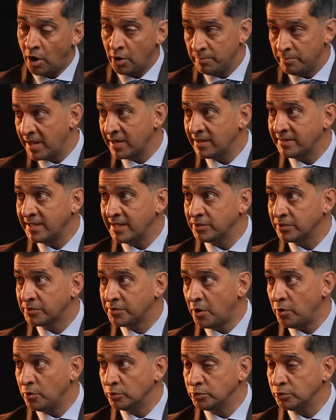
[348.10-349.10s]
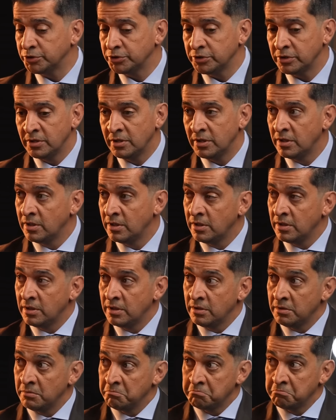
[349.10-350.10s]
are better than the coach,
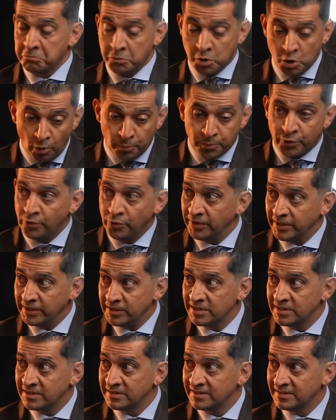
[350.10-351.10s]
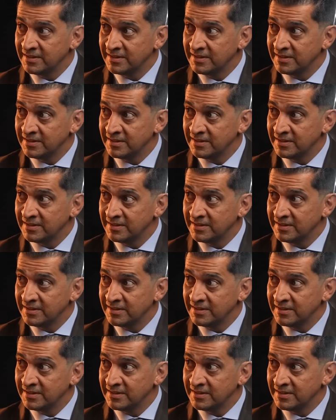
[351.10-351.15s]
go prove it.